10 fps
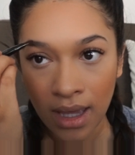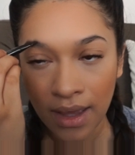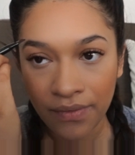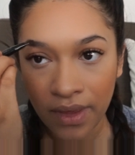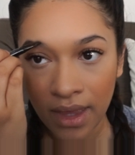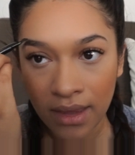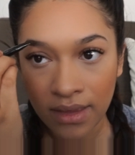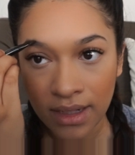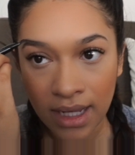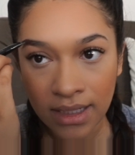And then
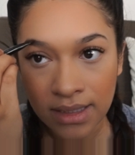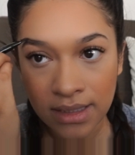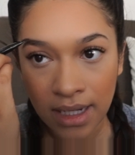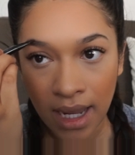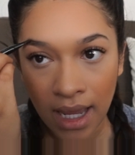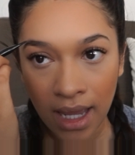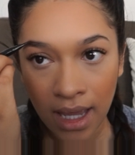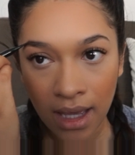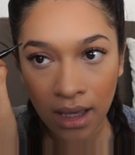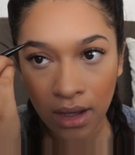the next
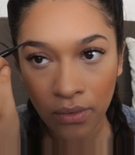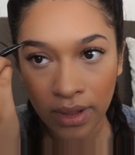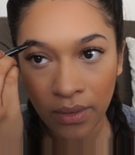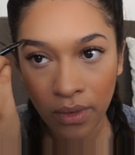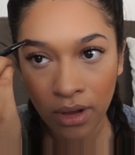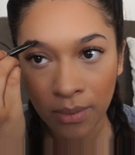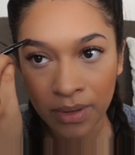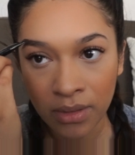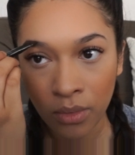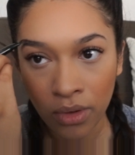day, when I woke up
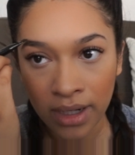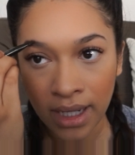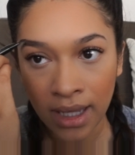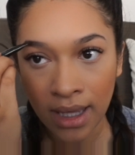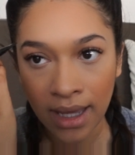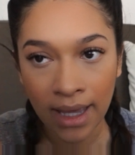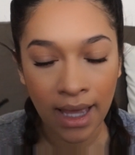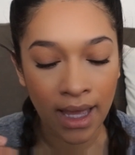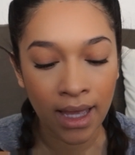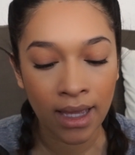in the morning, I
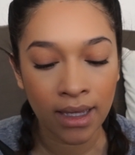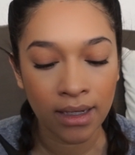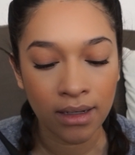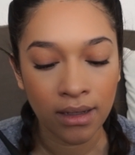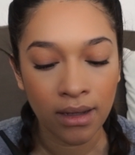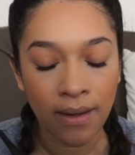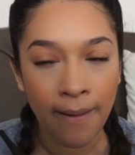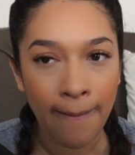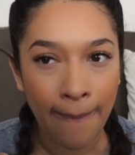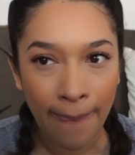had
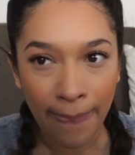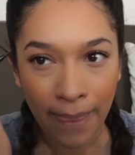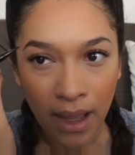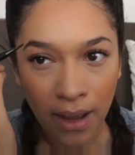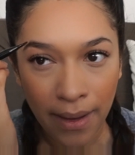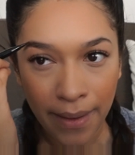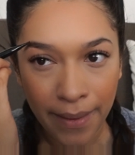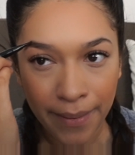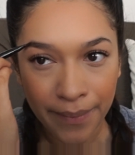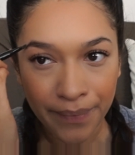
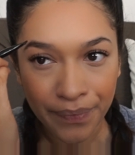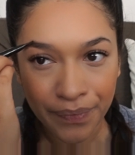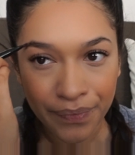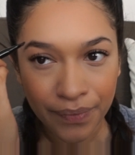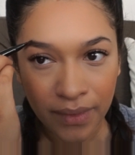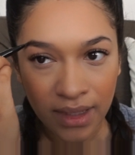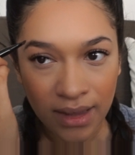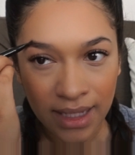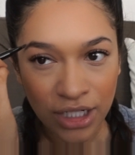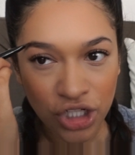
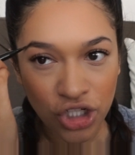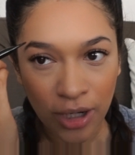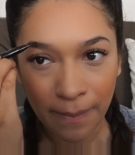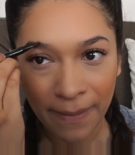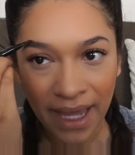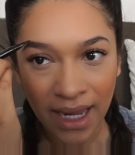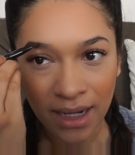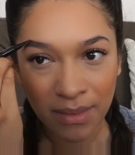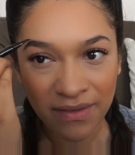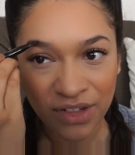like a sharp pain
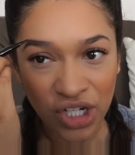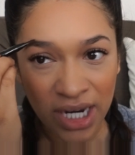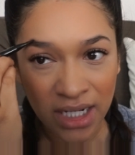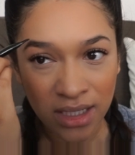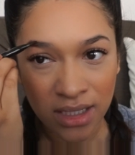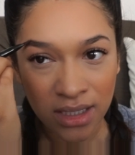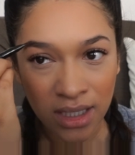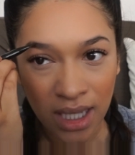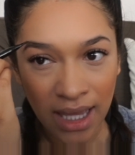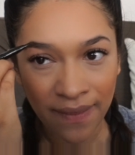in my vagina,
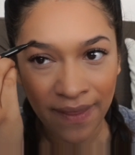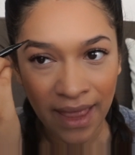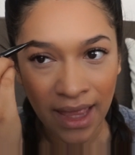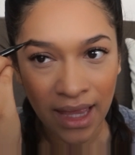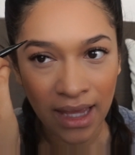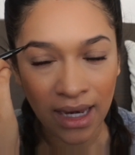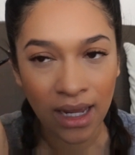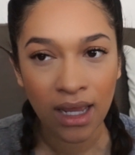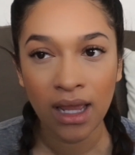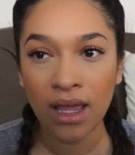and then
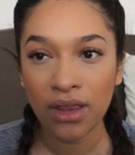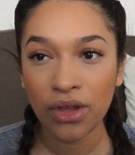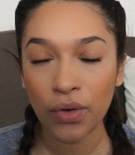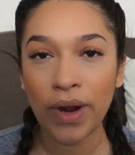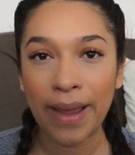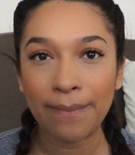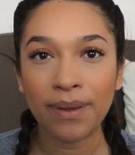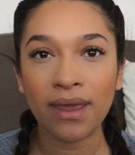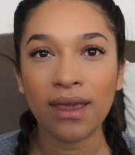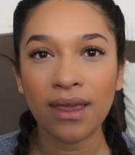the
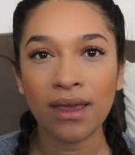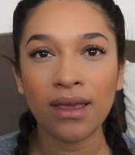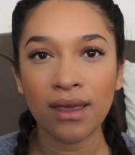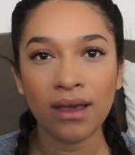cramping